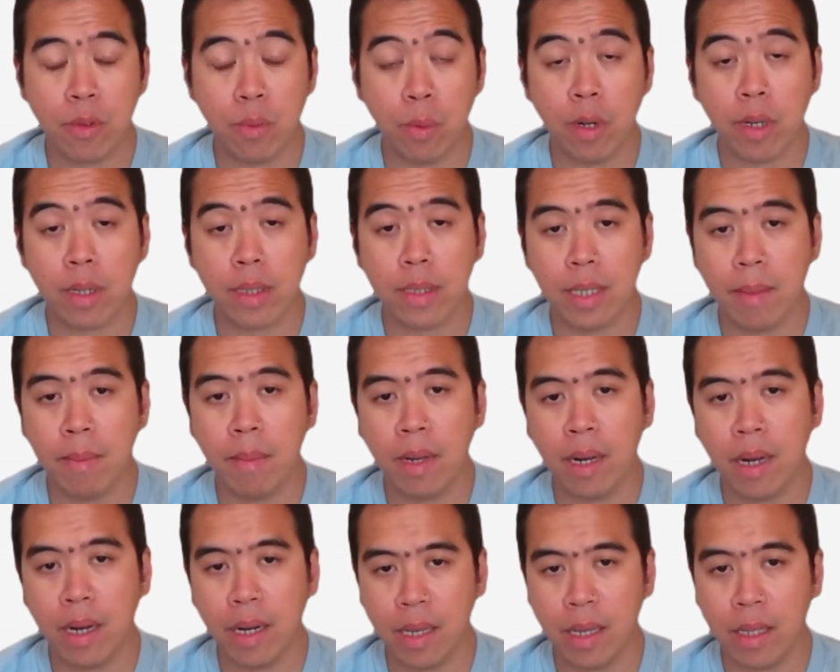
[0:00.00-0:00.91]
work
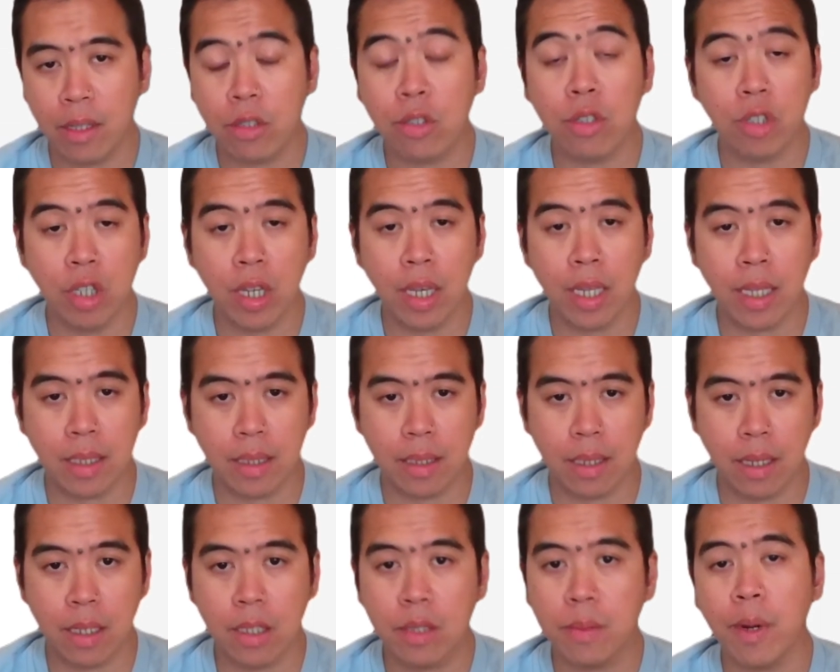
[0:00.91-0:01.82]
similarly to sheets
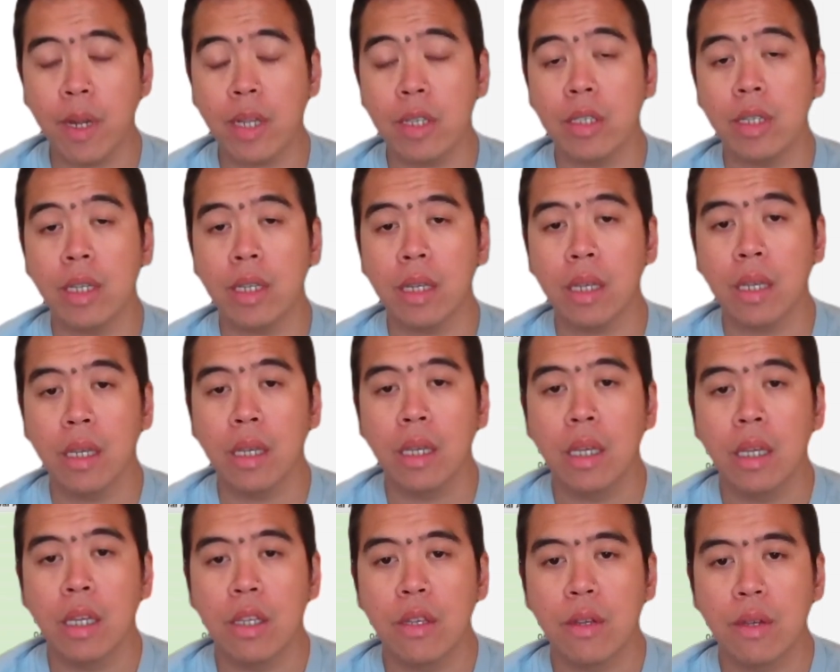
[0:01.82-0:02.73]
in a spreadsheet.
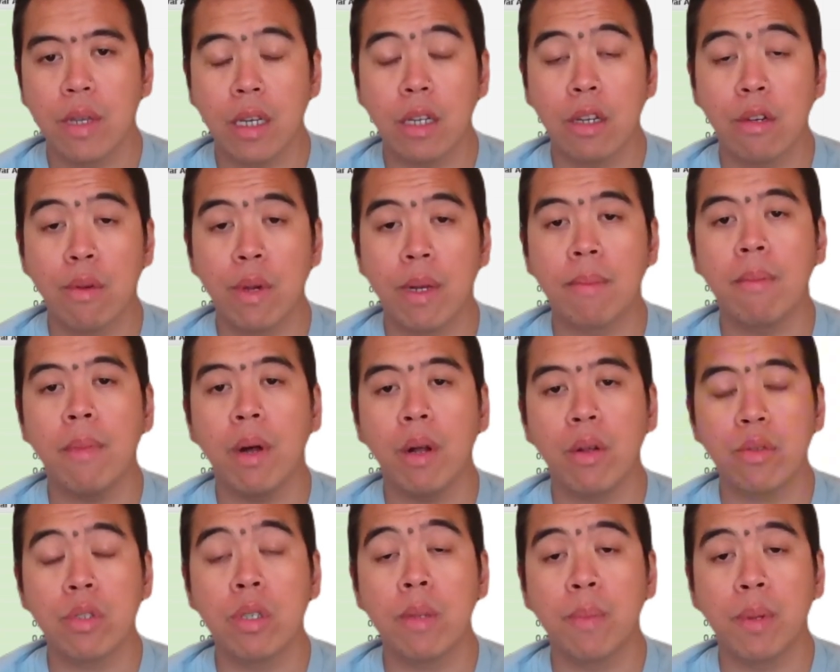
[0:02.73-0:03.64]
You can create
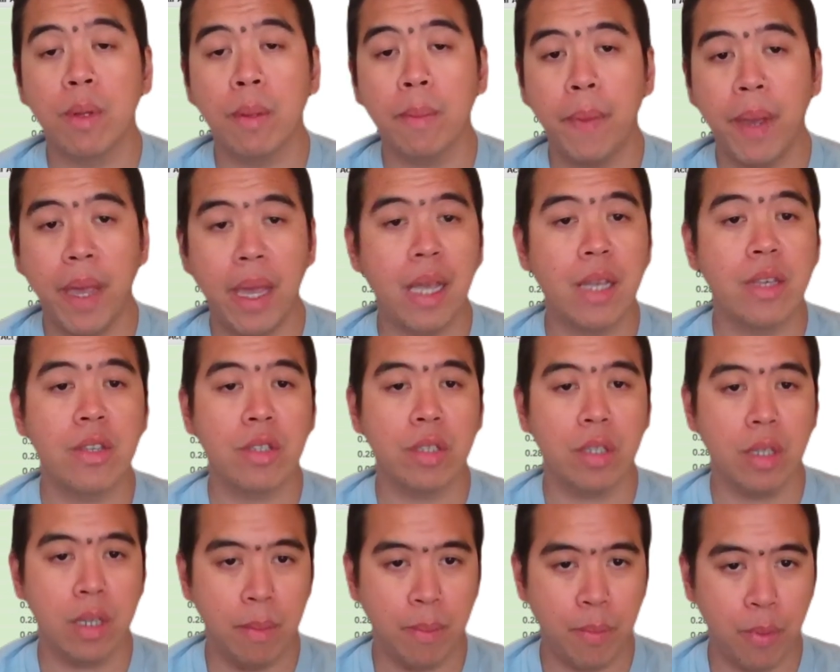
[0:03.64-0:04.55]
multiple
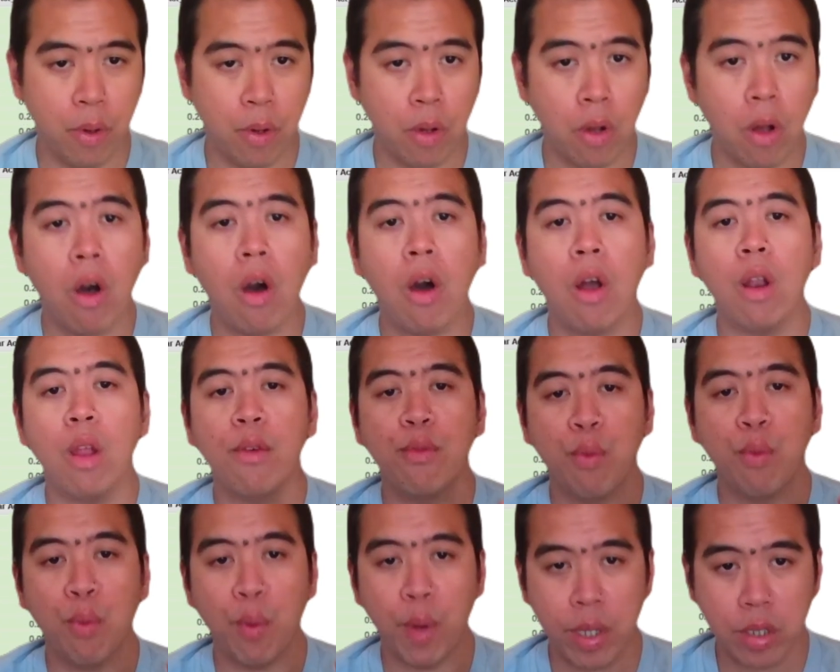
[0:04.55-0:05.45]
pages in a book, all
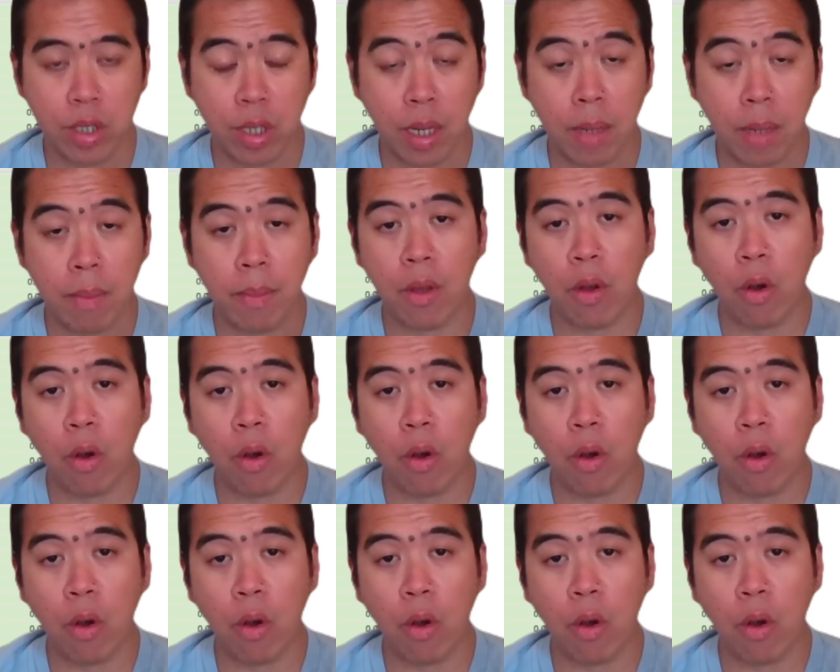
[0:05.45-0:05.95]
of which can be